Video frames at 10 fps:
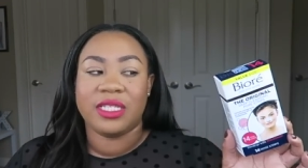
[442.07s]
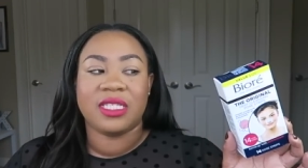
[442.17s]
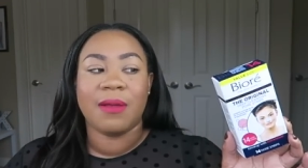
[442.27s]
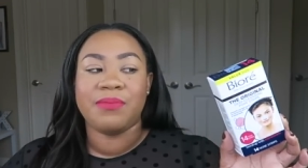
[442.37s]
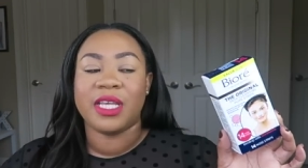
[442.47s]
It's
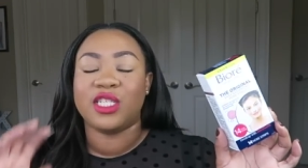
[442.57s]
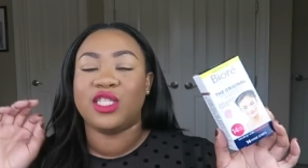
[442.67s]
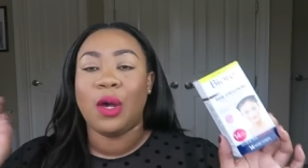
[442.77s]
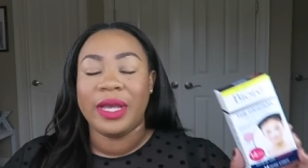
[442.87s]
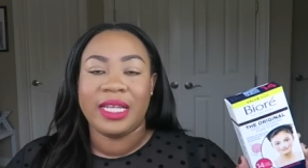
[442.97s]
something
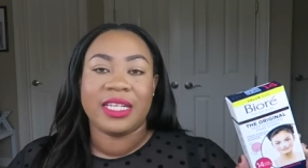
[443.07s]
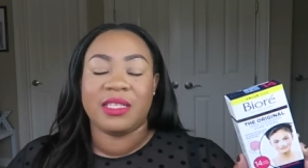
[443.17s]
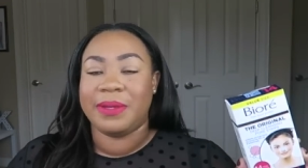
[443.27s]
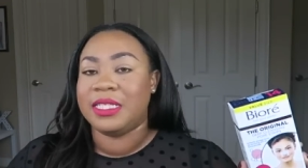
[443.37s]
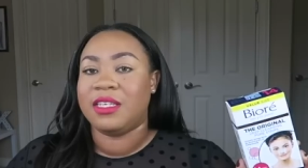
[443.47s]
so
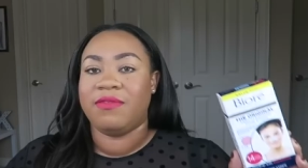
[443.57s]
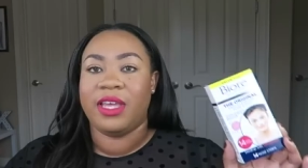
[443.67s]
inexpensive